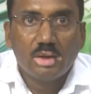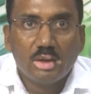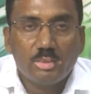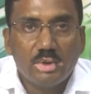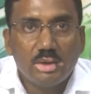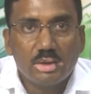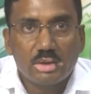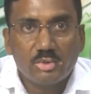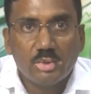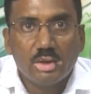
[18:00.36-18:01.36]
of the
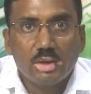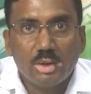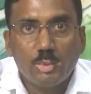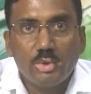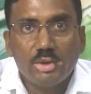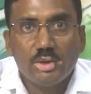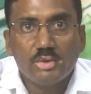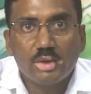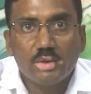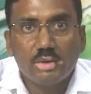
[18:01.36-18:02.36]
coupling. In this
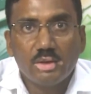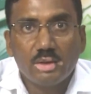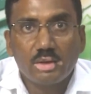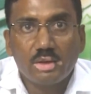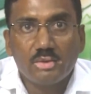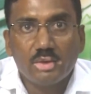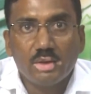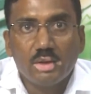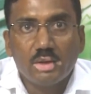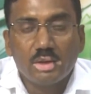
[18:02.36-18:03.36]
case gear trains,
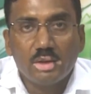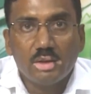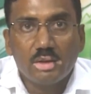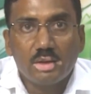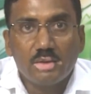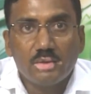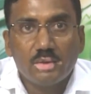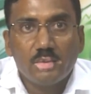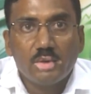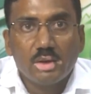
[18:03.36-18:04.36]

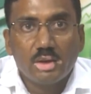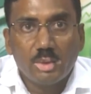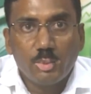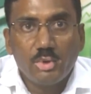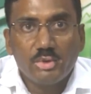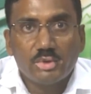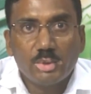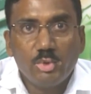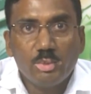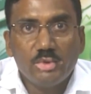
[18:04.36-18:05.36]
couplings.
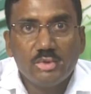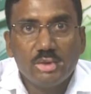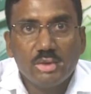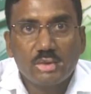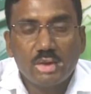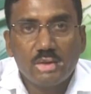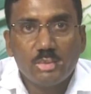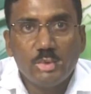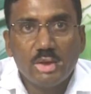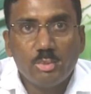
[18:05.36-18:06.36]
Coupling means in this case
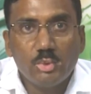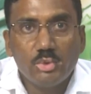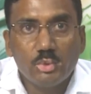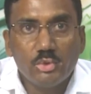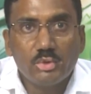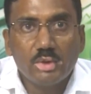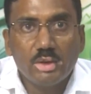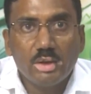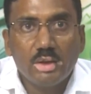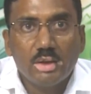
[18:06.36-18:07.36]
we have to use
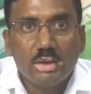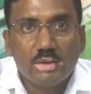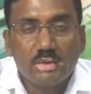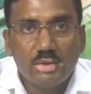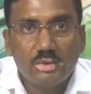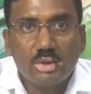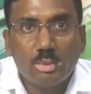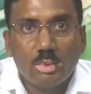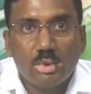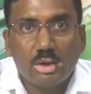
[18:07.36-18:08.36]
a
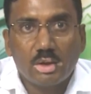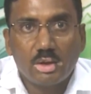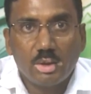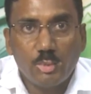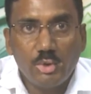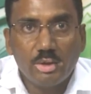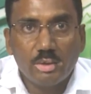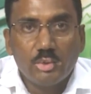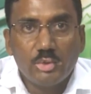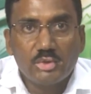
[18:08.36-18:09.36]
system or
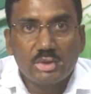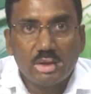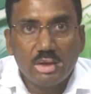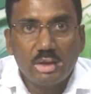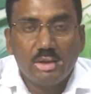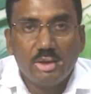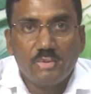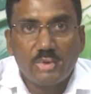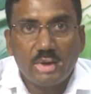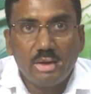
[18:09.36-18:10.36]
coupling which connect
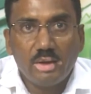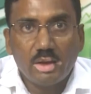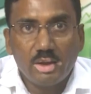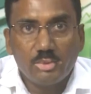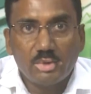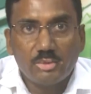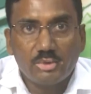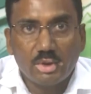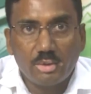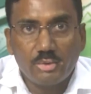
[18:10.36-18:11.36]
different types of
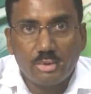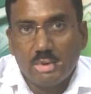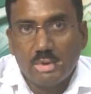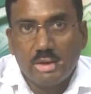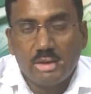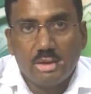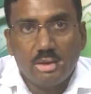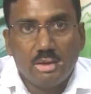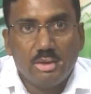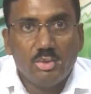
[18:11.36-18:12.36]
shaft like
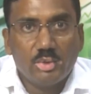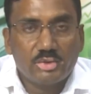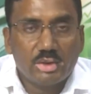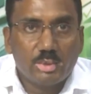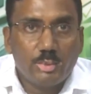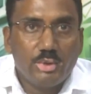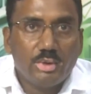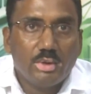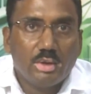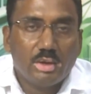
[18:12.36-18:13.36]
a universal
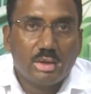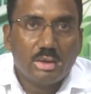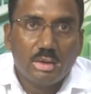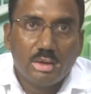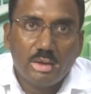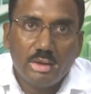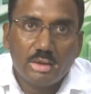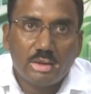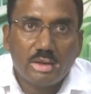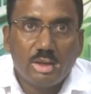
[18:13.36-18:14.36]
coupling or any
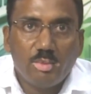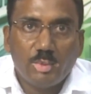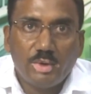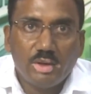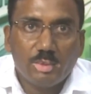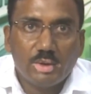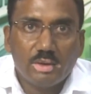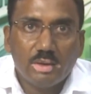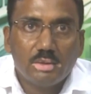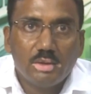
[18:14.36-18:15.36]
other type depending upon
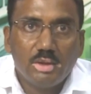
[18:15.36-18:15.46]
the